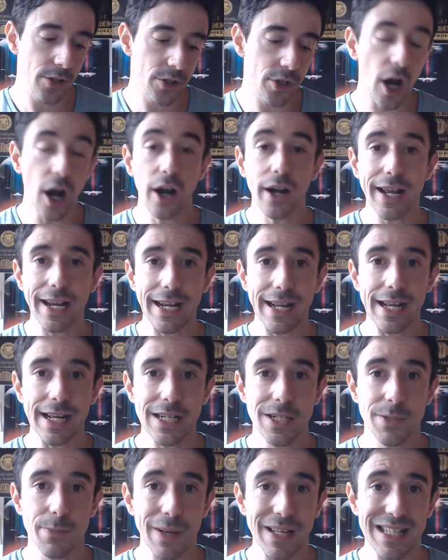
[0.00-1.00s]
targeting
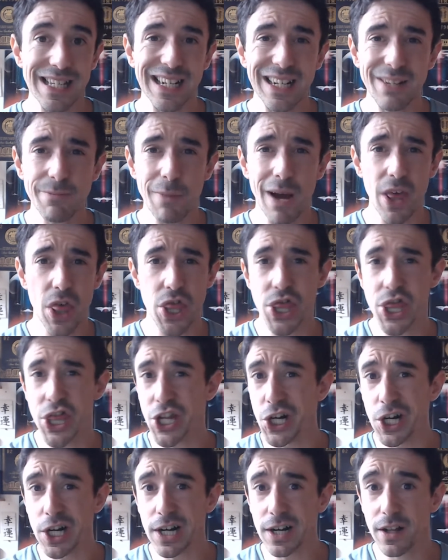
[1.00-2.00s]
is basically my
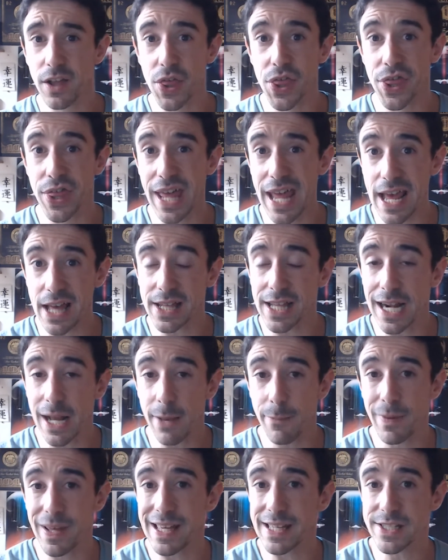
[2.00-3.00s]
third thing that
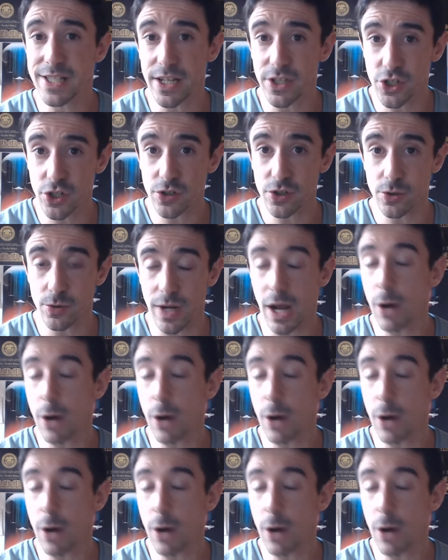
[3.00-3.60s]
I pay attention to.